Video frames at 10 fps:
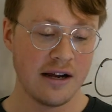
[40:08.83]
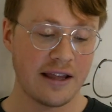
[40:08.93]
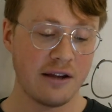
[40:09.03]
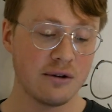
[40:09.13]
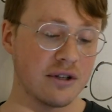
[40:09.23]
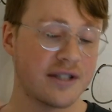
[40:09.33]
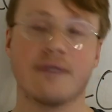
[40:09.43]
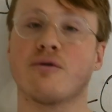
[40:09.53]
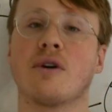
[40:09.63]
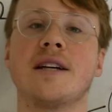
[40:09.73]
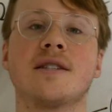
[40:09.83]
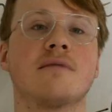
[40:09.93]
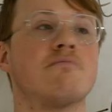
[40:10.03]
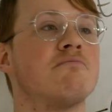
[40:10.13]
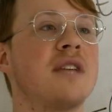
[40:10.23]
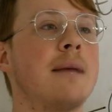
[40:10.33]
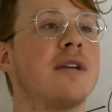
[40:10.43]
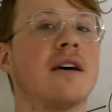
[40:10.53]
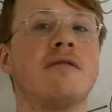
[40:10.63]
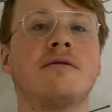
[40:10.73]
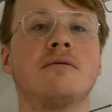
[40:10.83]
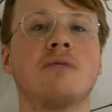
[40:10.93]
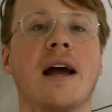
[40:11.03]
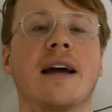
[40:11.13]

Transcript: they use luciferase, same diff, right?